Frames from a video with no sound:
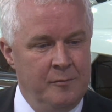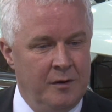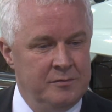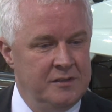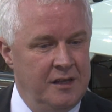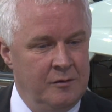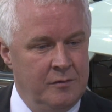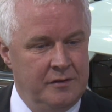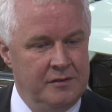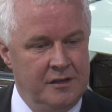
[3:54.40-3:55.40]
keep up to date
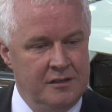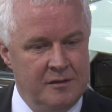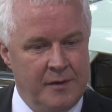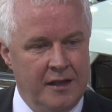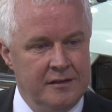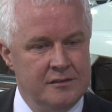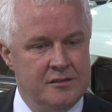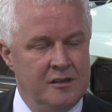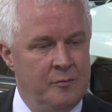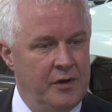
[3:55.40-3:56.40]
with the
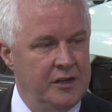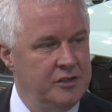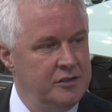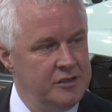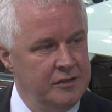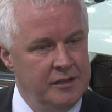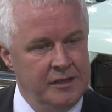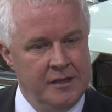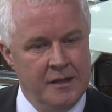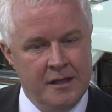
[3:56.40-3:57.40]
demands and the pressures
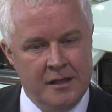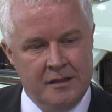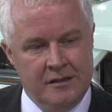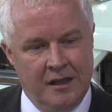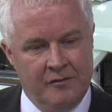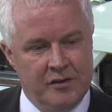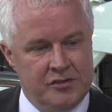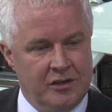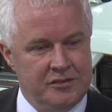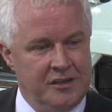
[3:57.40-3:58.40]
and the
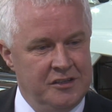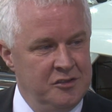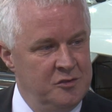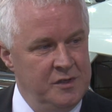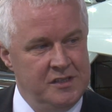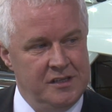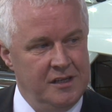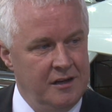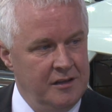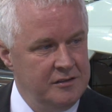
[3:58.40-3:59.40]
infrastructure issues we
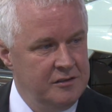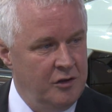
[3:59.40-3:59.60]
see in other